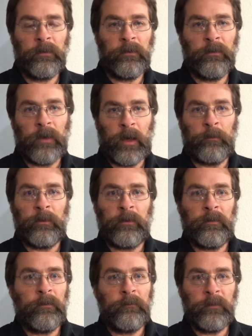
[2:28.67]

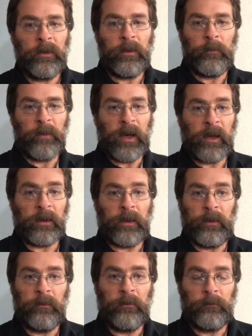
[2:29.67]
grabbing a pack
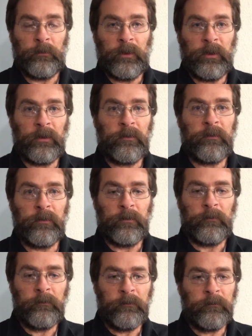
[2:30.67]
out of the rig
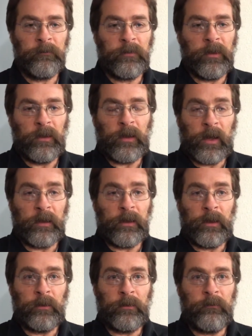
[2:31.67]
to hike
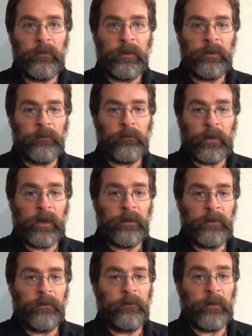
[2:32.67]
out if you get
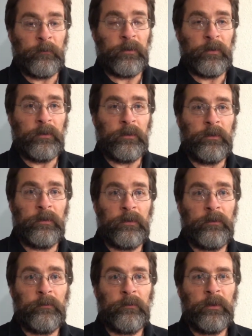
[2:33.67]
stranded or something,
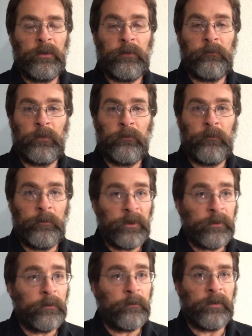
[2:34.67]
if you're
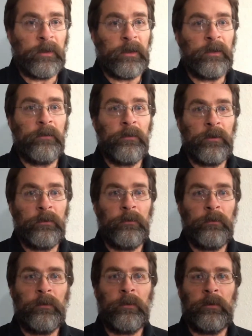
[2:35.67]
familiar with that, you
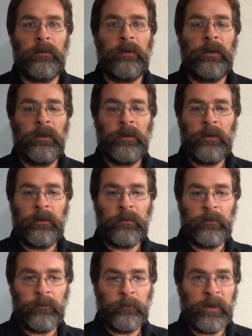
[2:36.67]
know that
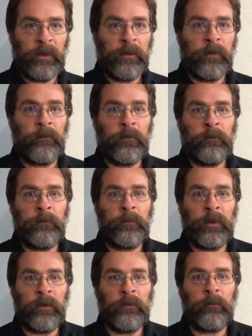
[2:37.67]
there's a big difference
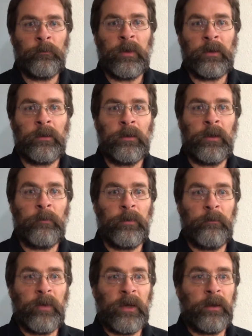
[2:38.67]
between just picking up
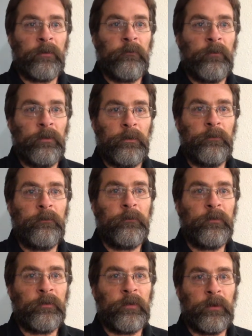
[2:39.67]
a bag full of
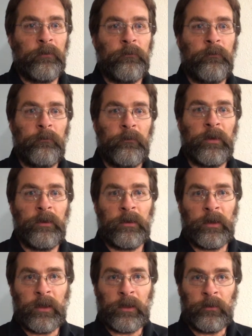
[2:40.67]
stuff in
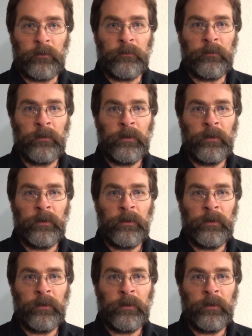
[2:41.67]
your house